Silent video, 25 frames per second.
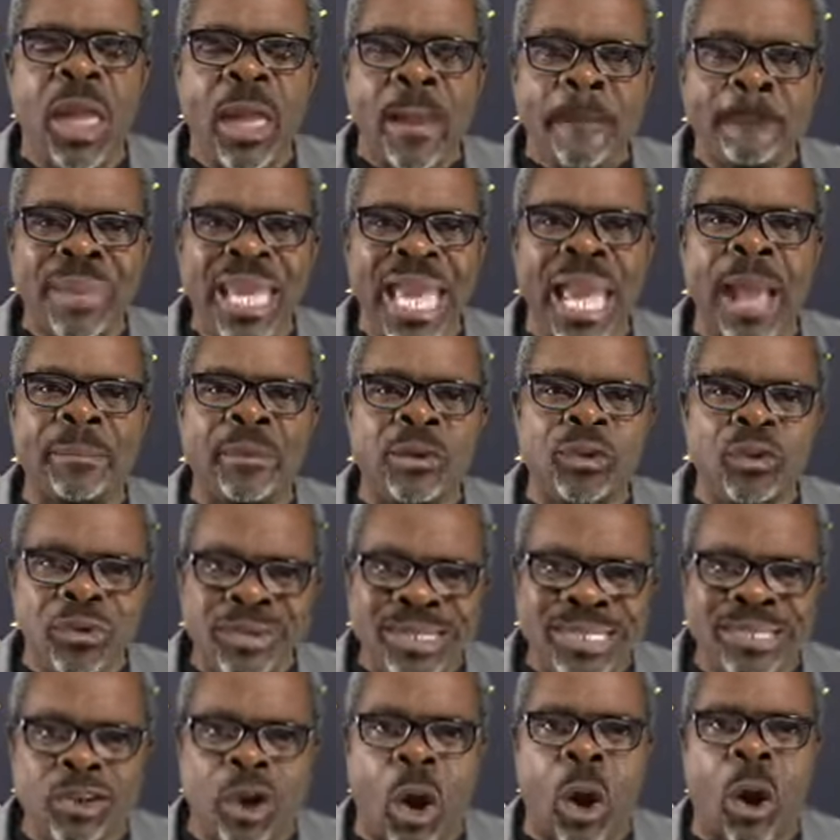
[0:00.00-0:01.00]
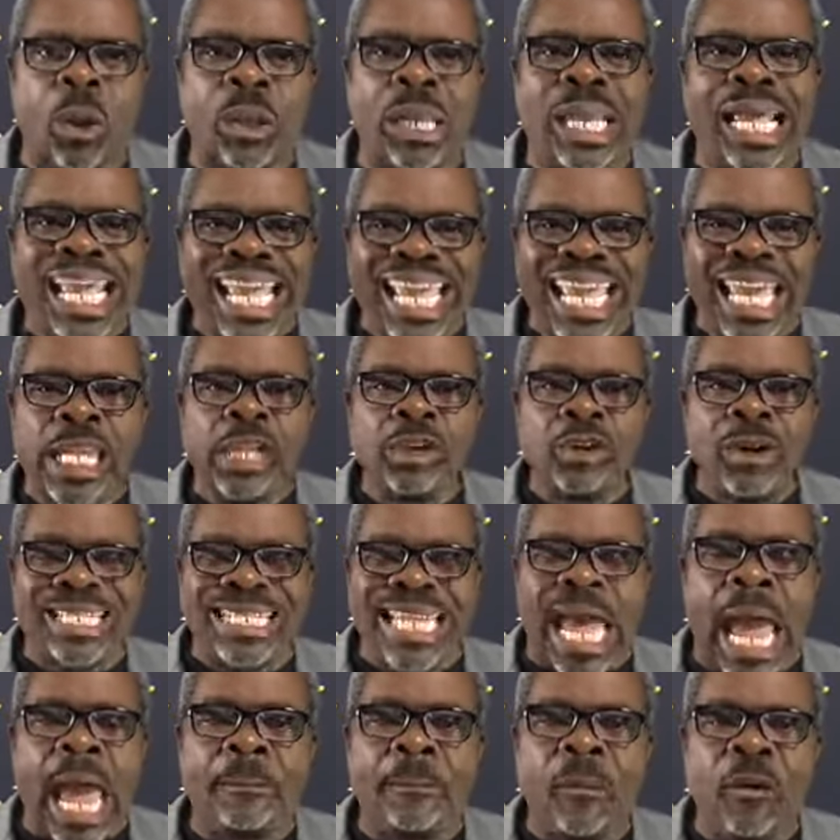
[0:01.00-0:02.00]
Be able to call in your
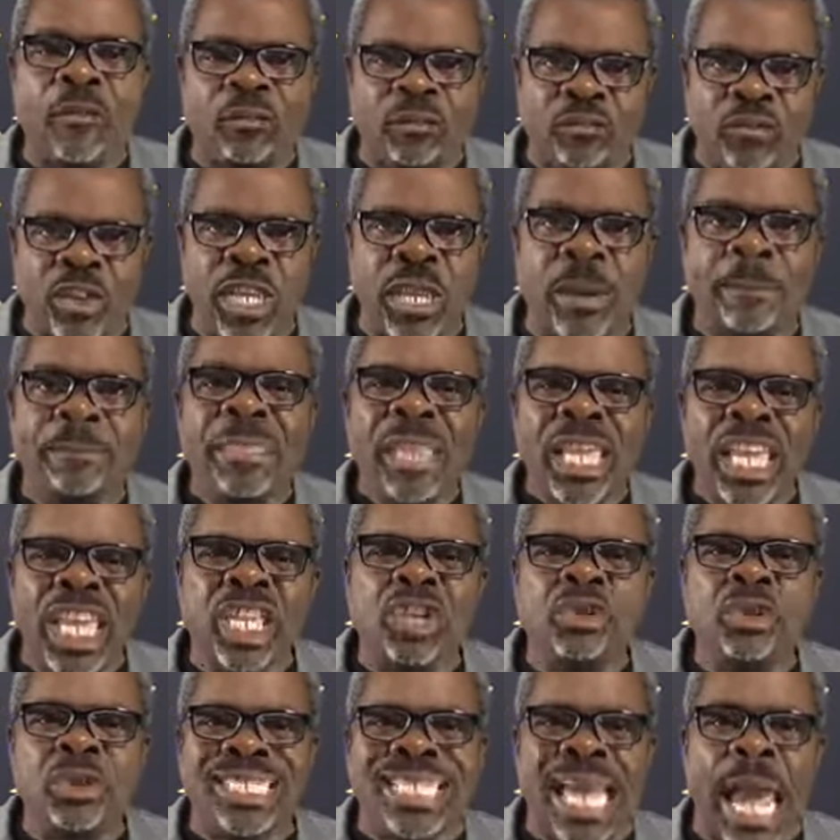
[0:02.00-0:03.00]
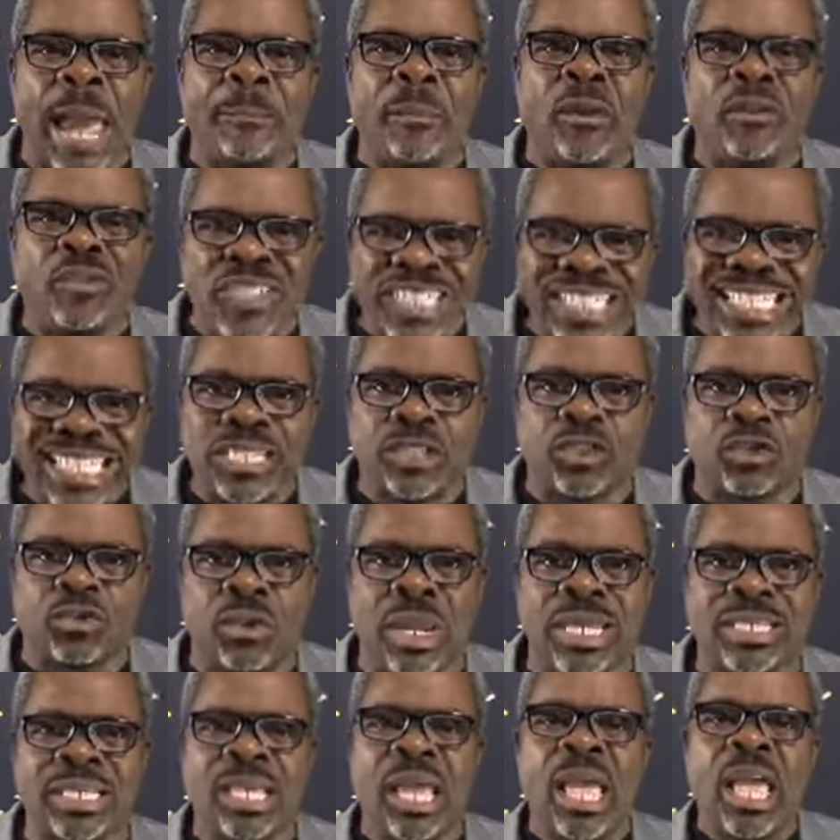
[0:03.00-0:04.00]
time of fear, in your time of
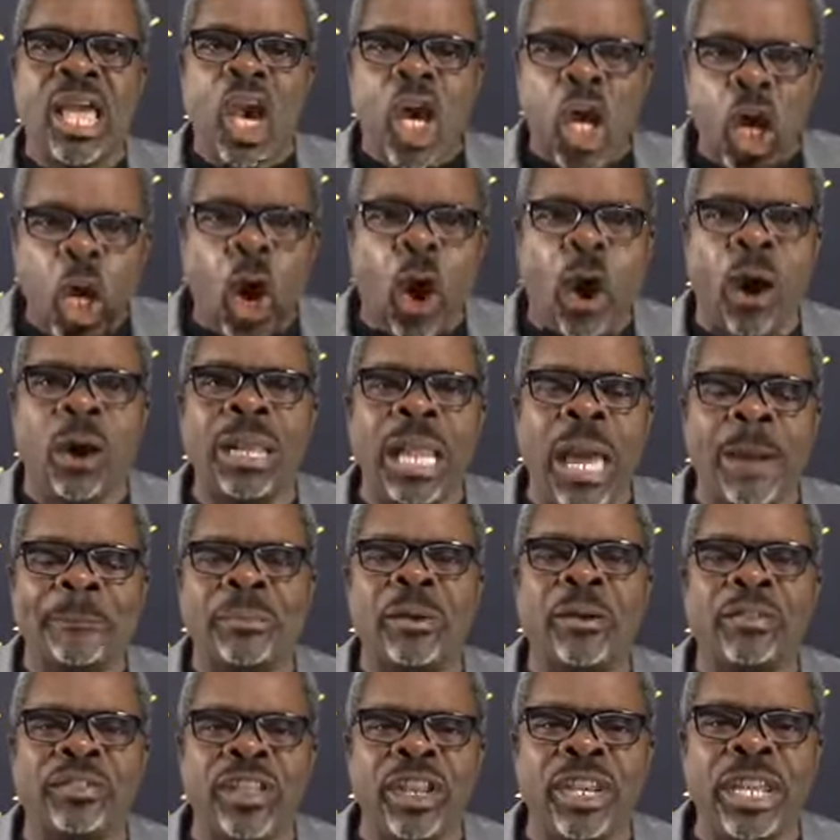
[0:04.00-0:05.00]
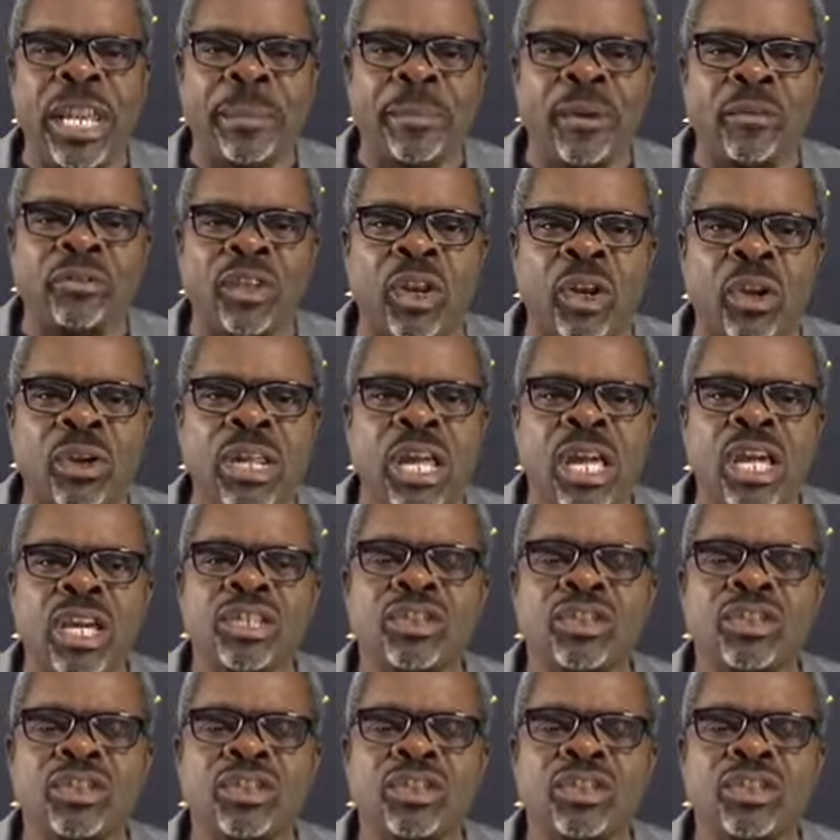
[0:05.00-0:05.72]
distress. Call upon the name of the Lord.